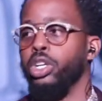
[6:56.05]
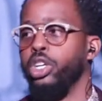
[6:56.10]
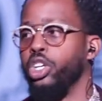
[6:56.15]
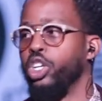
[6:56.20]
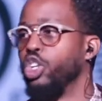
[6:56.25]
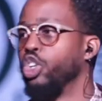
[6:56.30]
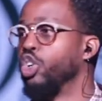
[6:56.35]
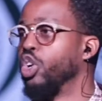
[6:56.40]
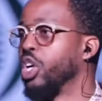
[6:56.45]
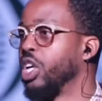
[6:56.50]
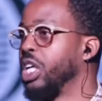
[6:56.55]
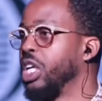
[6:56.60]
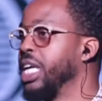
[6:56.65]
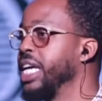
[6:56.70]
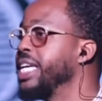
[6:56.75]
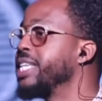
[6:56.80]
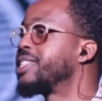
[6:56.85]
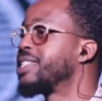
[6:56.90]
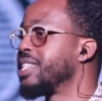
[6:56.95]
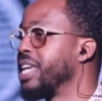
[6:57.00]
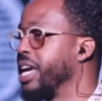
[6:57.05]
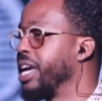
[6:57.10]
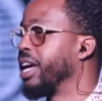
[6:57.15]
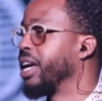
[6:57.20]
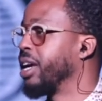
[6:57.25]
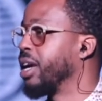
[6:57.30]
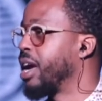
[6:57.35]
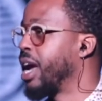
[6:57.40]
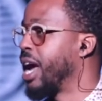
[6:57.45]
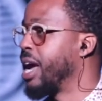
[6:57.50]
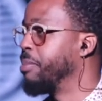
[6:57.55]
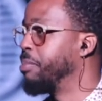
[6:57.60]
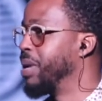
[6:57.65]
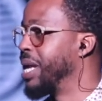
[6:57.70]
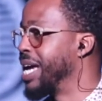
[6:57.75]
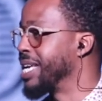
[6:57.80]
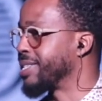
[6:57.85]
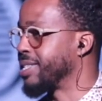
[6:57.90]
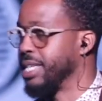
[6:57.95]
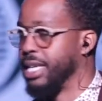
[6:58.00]
You are leasing a
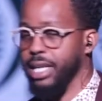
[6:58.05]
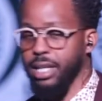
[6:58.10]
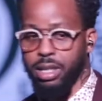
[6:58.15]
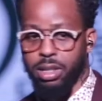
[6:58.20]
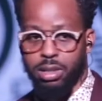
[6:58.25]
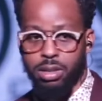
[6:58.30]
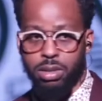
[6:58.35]
blessing.